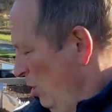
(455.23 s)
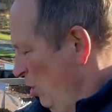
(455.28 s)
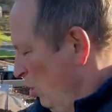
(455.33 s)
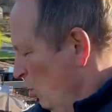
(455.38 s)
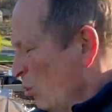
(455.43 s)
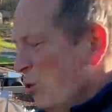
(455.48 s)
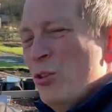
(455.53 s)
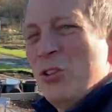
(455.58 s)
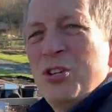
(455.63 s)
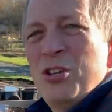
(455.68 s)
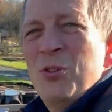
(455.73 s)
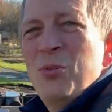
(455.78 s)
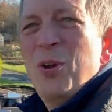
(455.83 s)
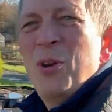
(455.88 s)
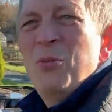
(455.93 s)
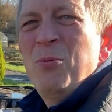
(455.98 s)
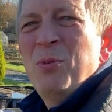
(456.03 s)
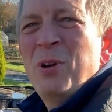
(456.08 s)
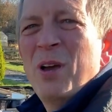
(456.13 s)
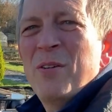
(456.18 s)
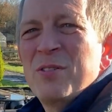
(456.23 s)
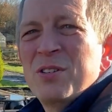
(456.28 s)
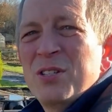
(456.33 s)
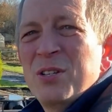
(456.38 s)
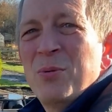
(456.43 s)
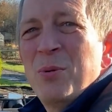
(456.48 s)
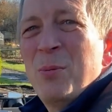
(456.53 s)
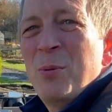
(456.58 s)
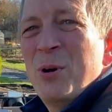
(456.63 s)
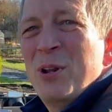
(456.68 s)
all the new hoop covers
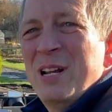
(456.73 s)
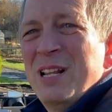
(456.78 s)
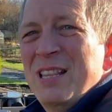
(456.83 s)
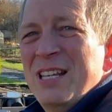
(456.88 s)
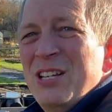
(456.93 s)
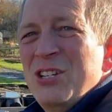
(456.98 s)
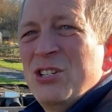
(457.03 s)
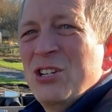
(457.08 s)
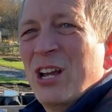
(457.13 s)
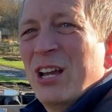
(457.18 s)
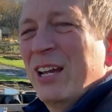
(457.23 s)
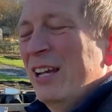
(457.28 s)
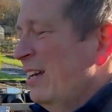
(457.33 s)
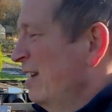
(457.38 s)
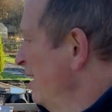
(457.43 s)
that we're putting in this year.